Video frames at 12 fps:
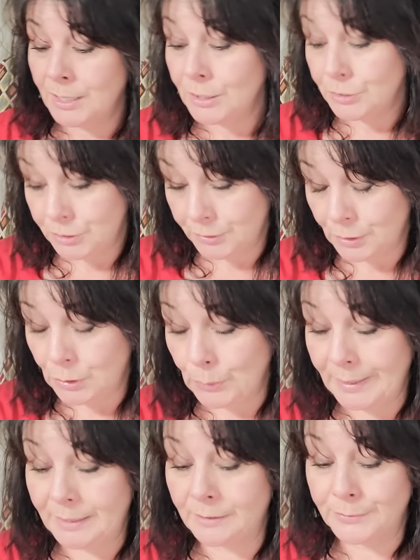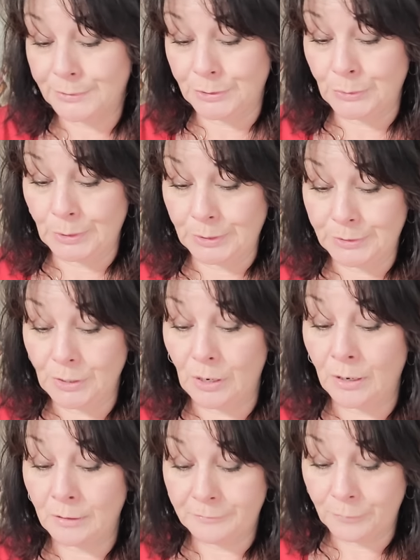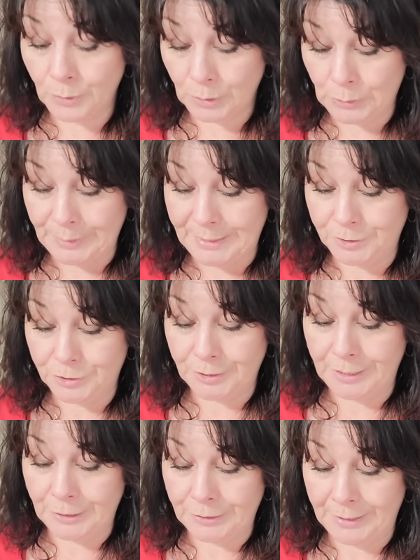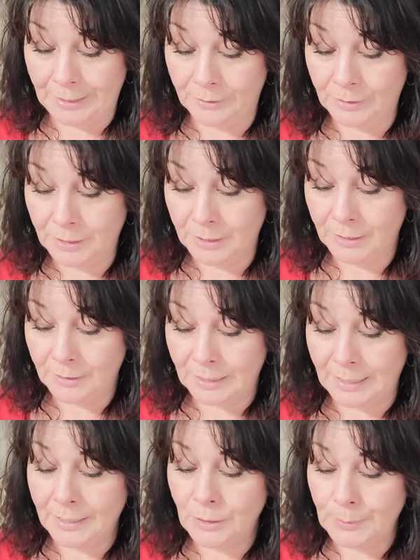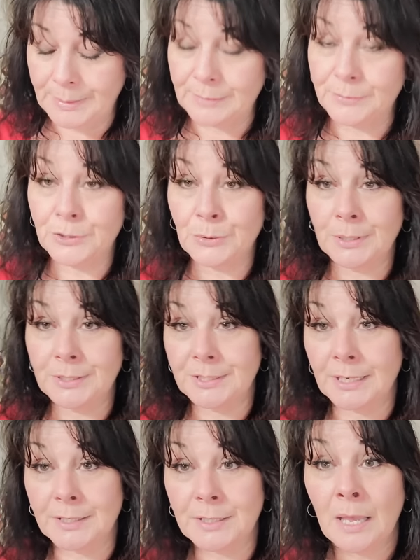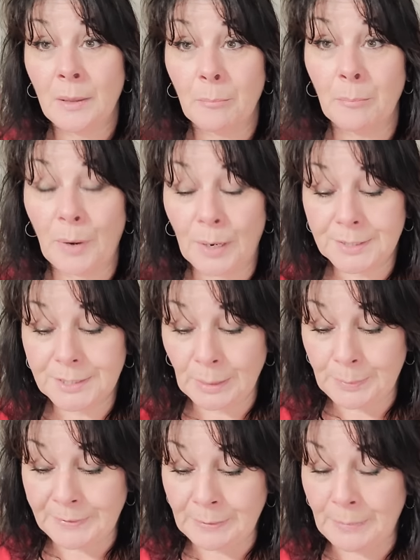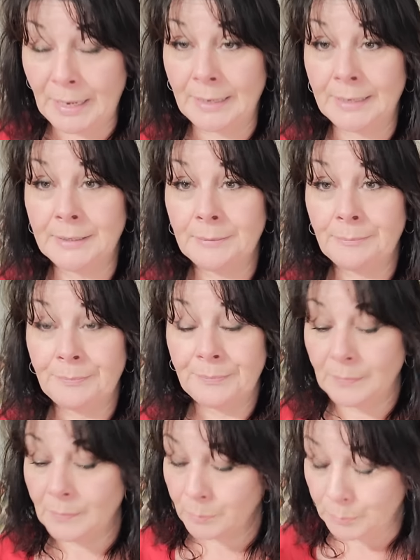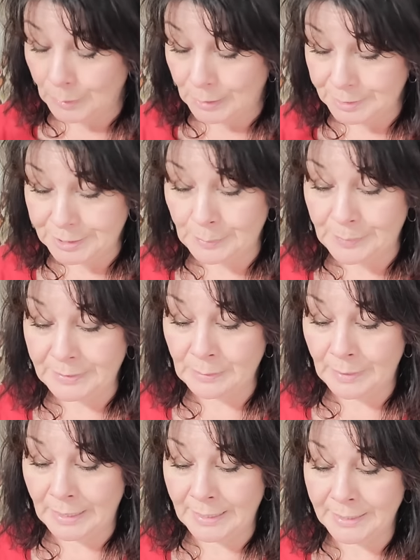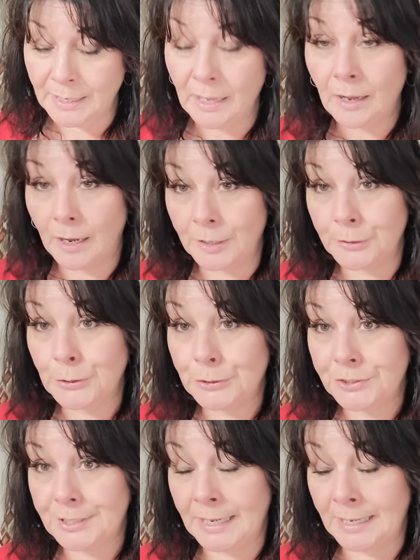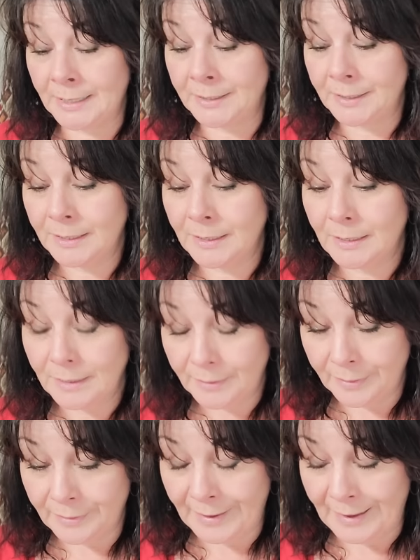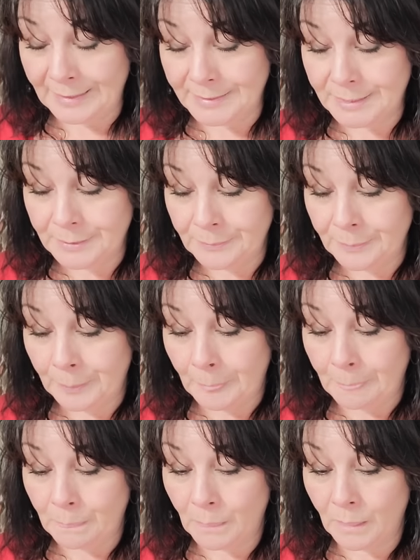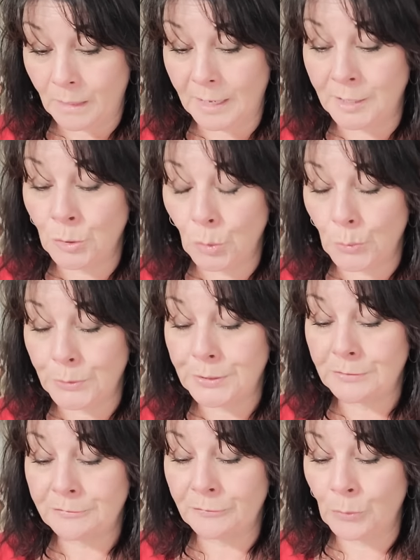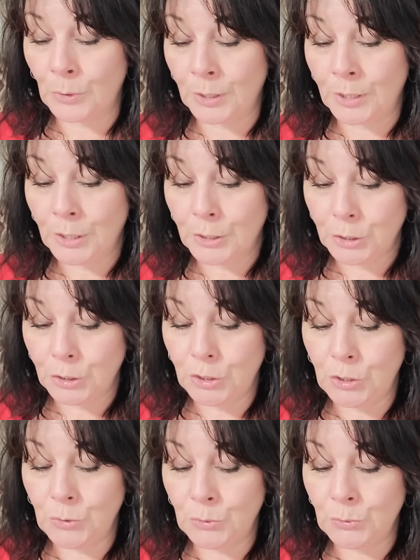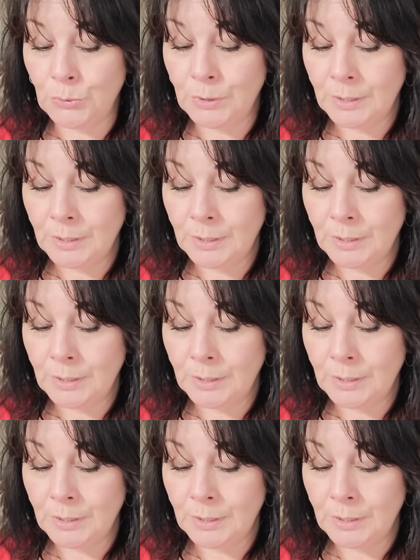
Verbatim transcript: to the Queen of Swords. All four queens are here now. Okay, Queen of Swords says, boss up in the mind, boss up in the mind. Understand that in order for you